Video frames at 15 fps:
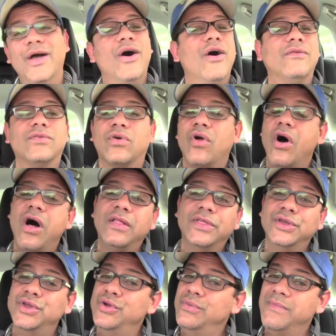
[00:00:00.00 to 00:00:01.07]
Overall,
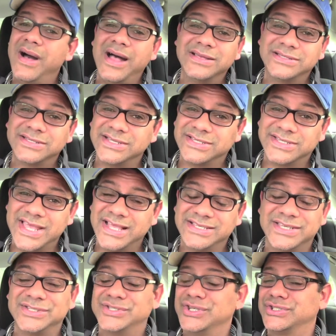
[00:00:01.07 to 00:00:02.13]
the new Mazda
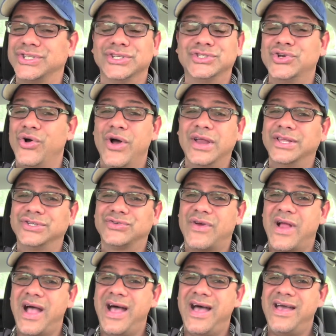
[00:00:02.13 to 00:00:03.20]
6 is just a joy to
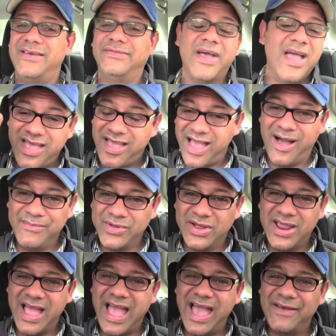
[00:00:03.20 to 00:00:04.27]
drive. I'm
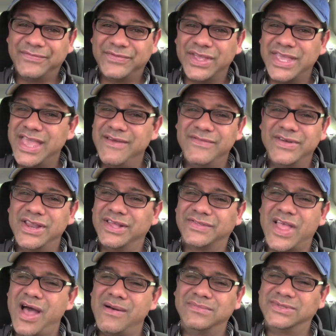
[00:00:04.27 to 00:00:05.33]
gonna have to give it a
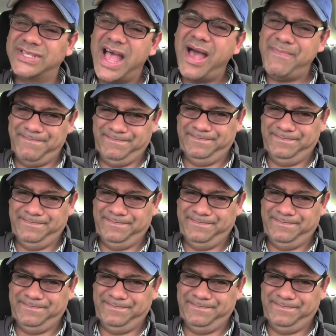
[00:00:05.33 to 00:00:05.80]
thumbs up.